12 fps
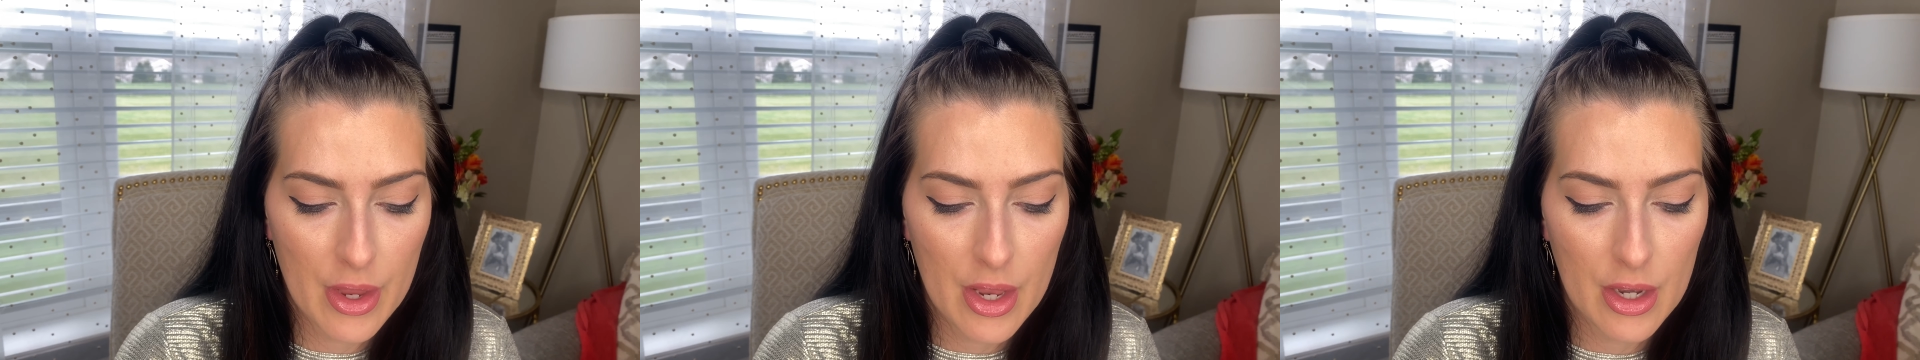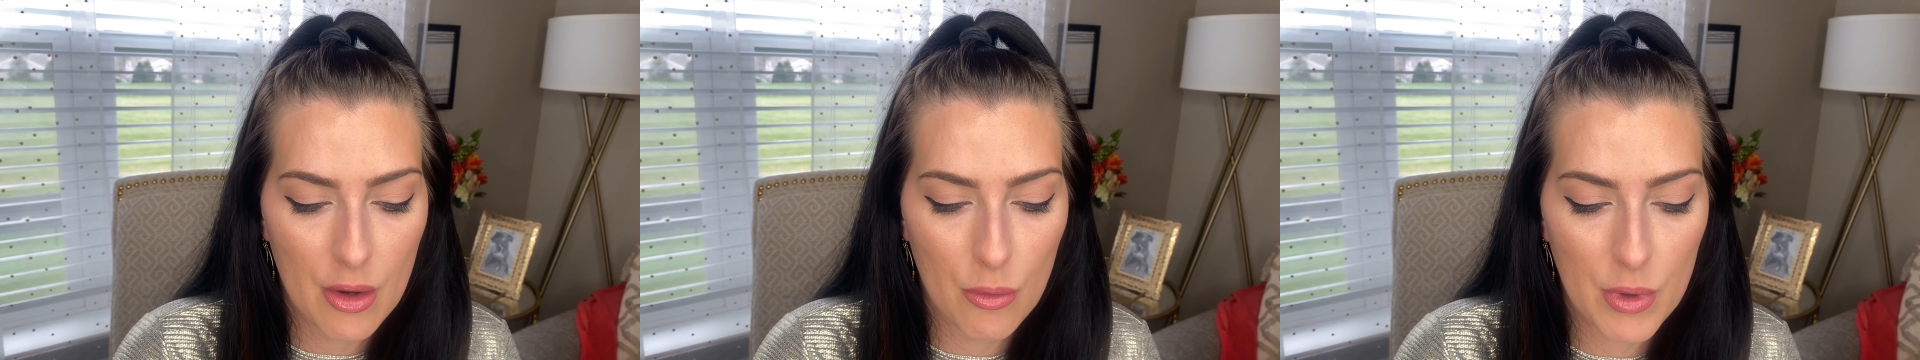
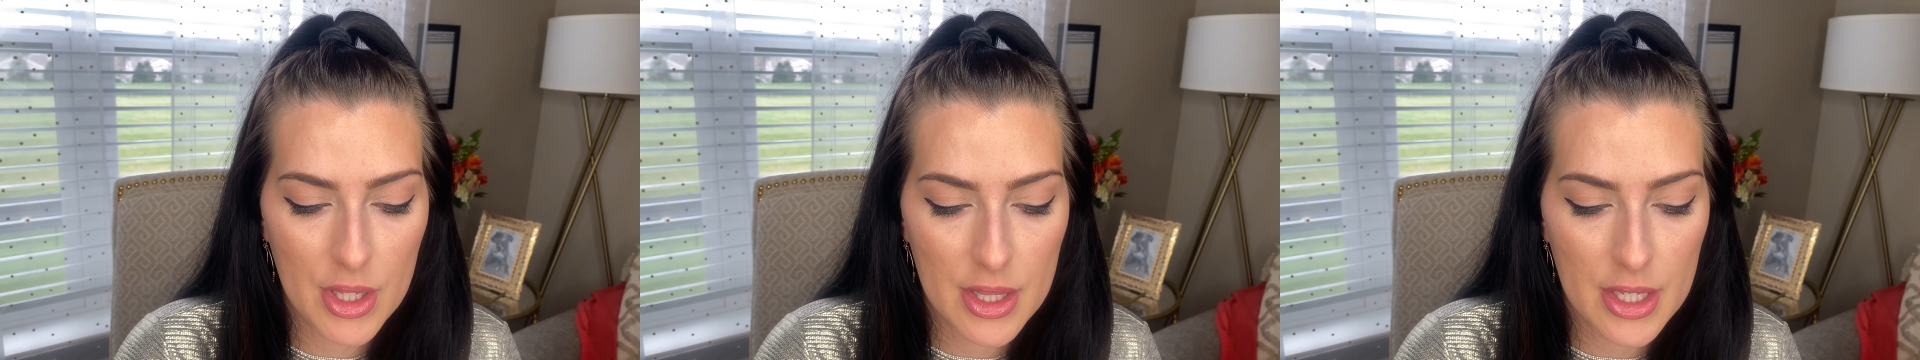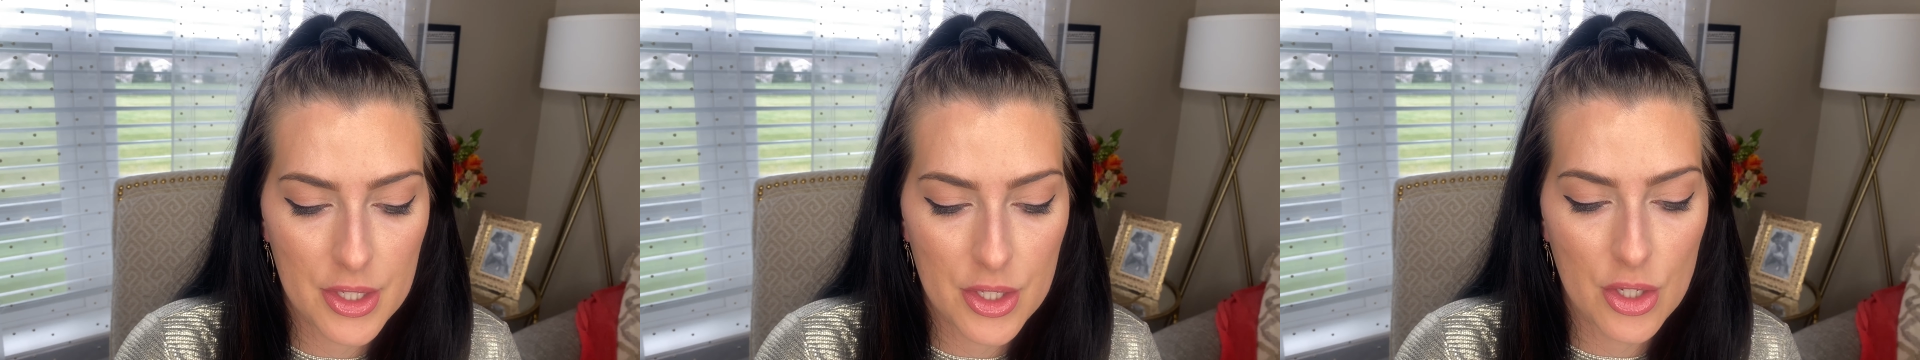Now with
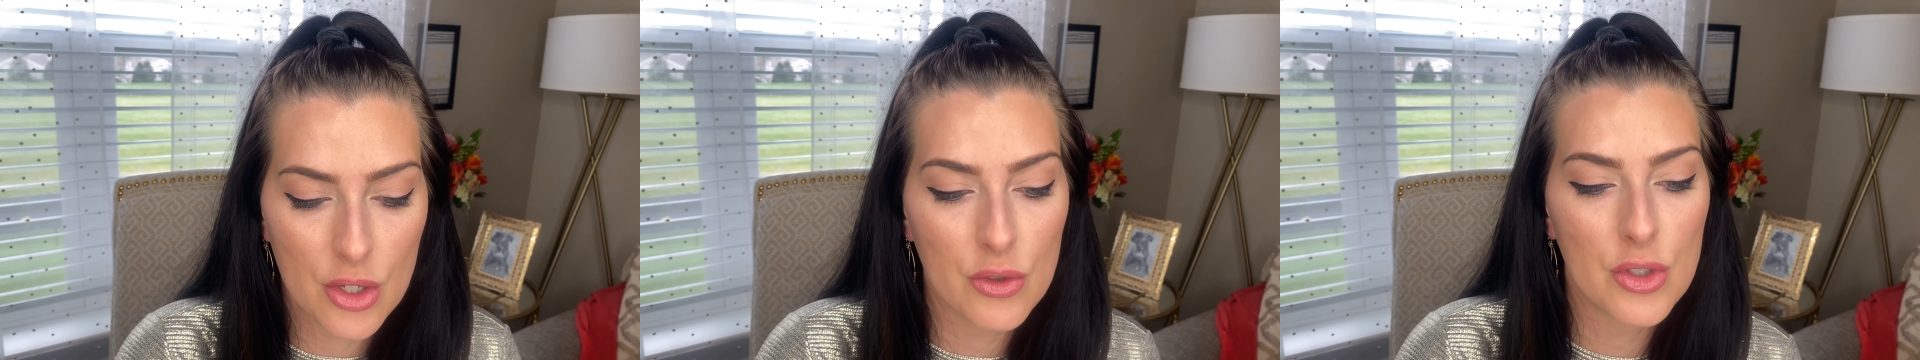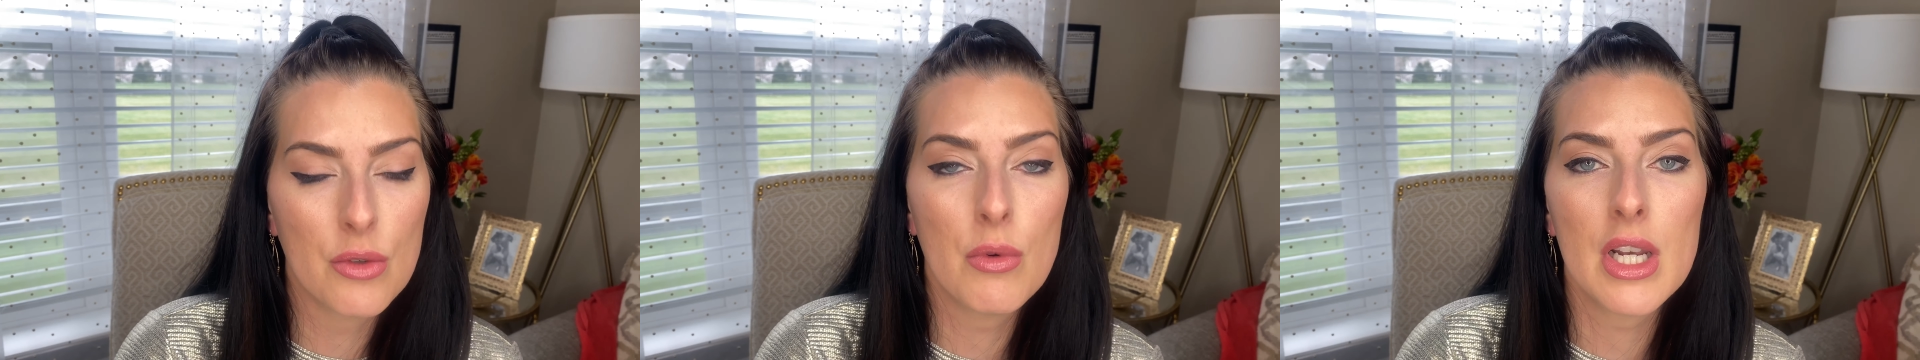this, you
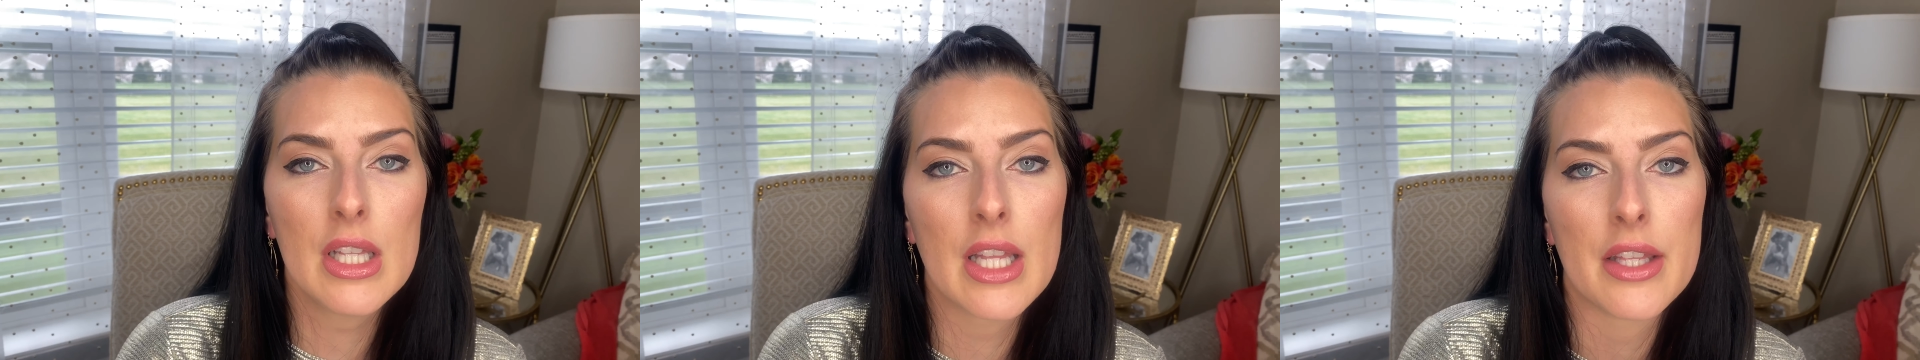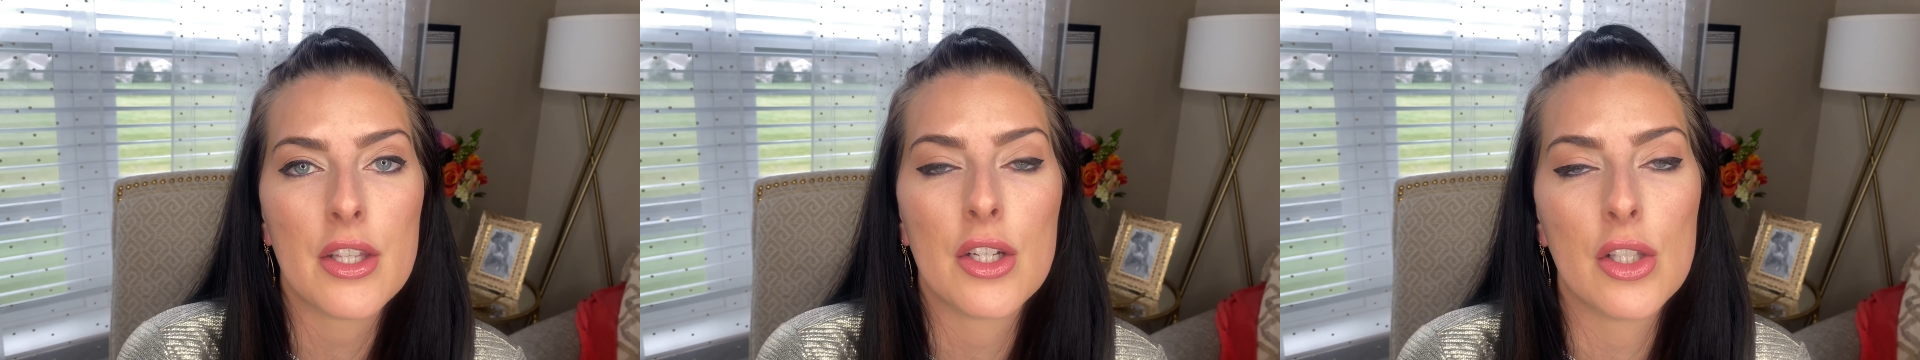do want to let
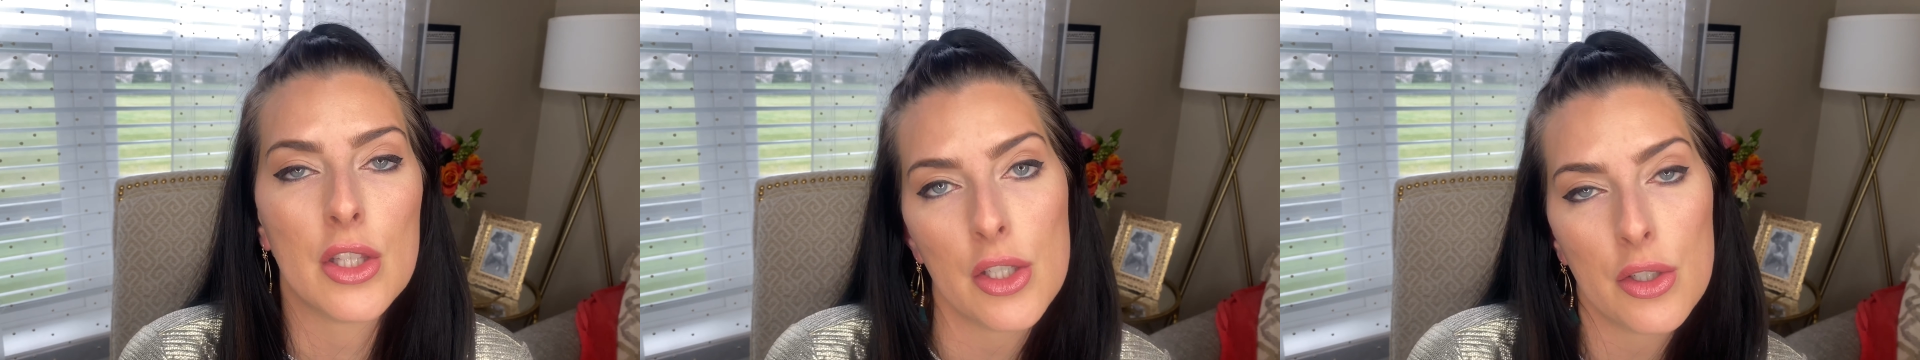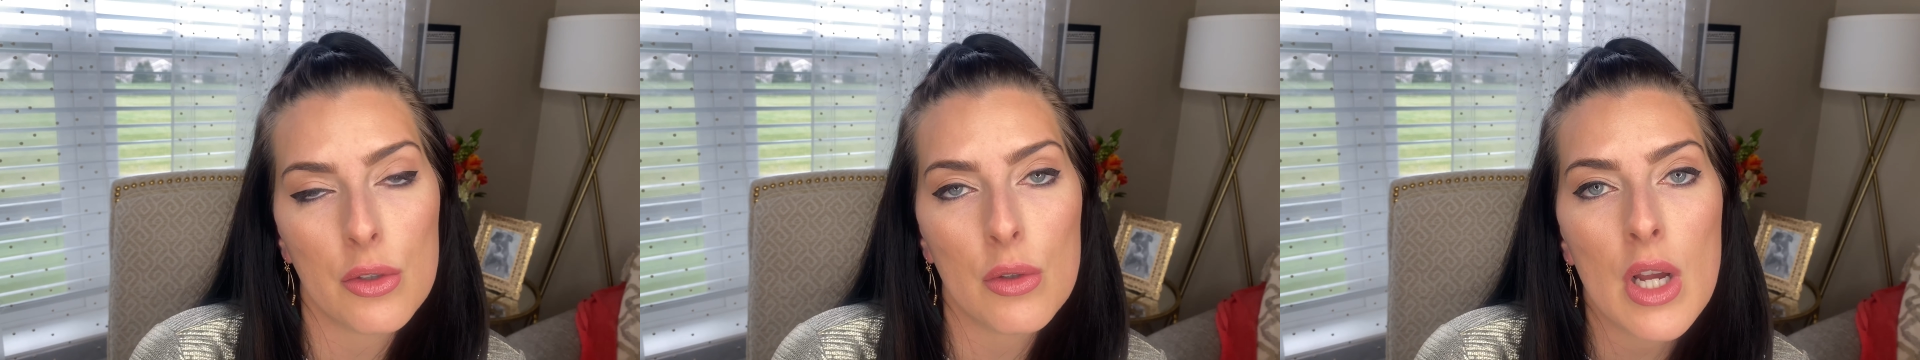the
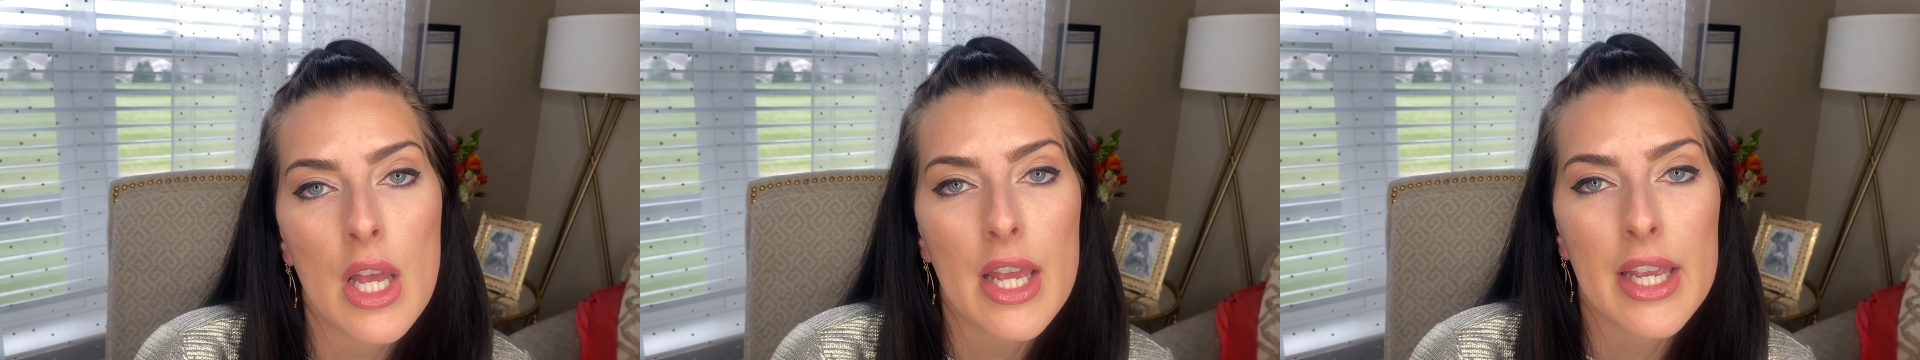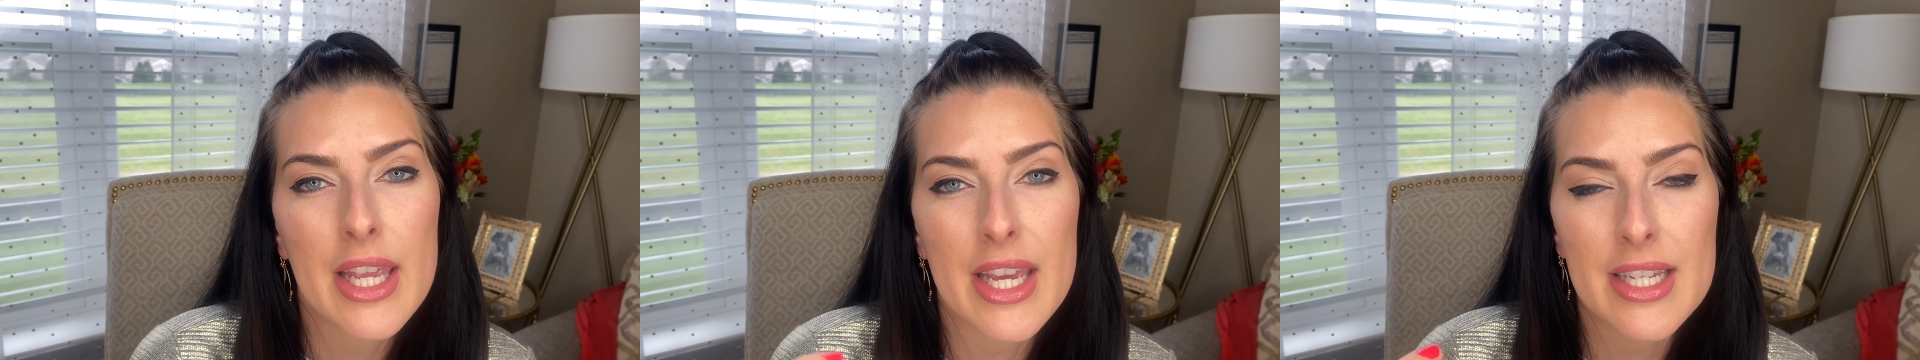glue
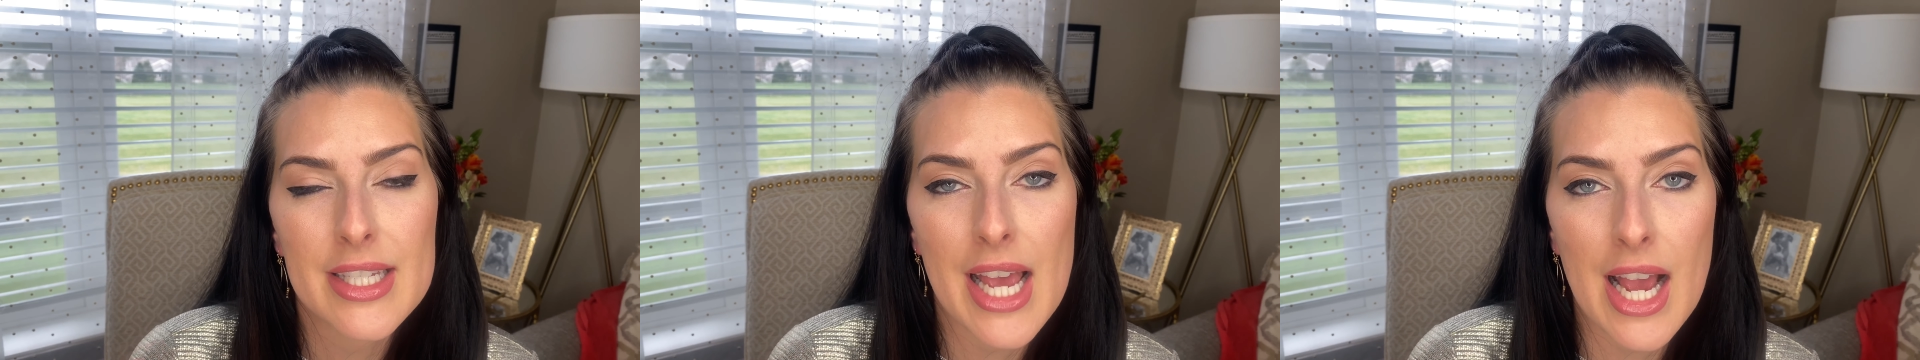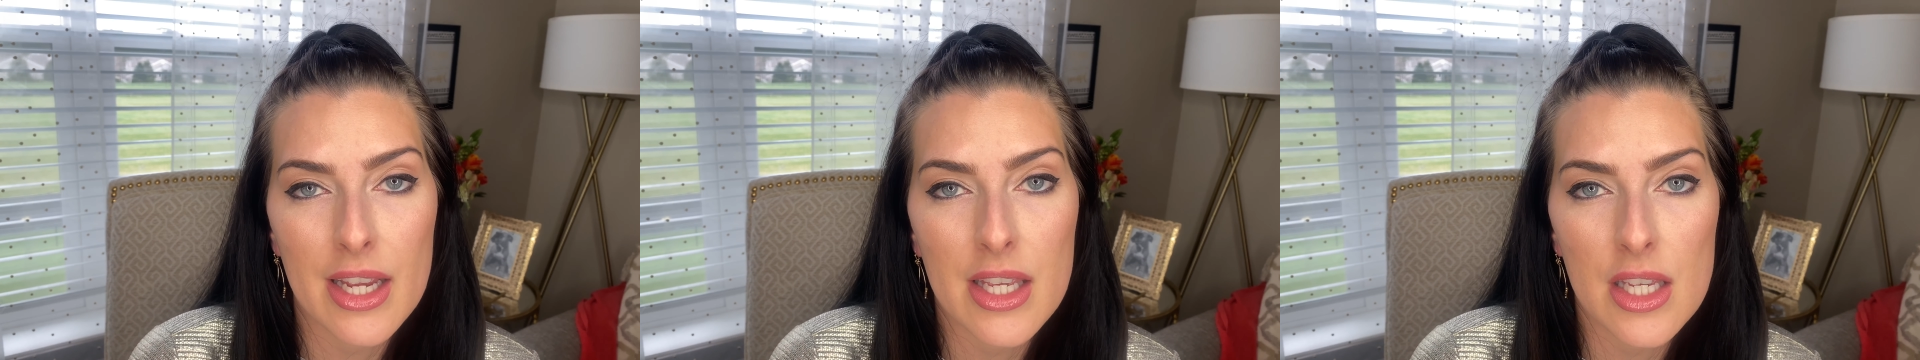get
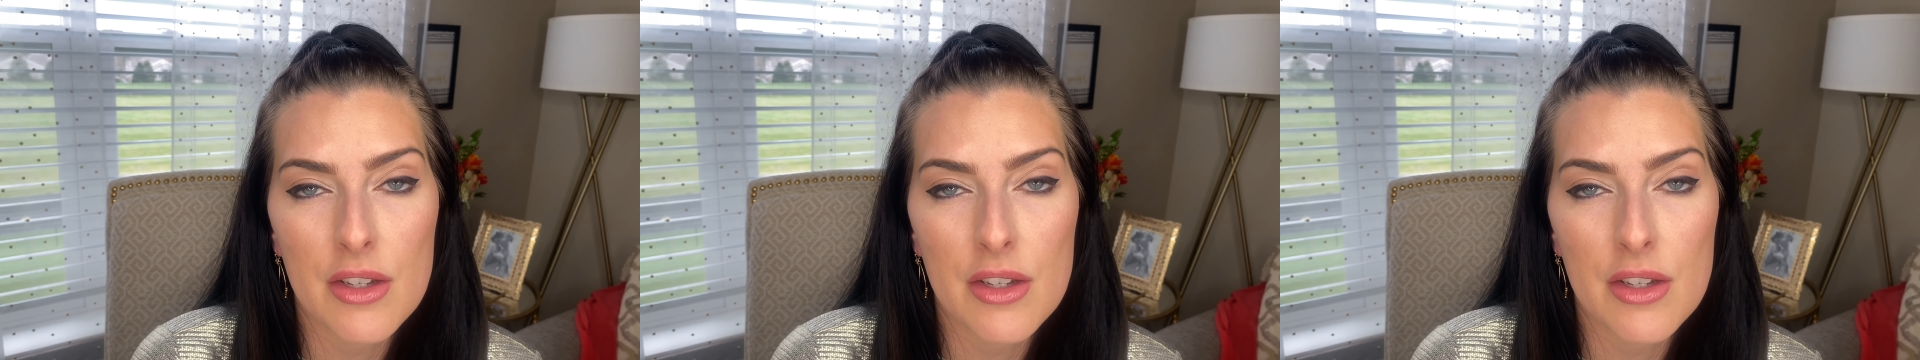tacky.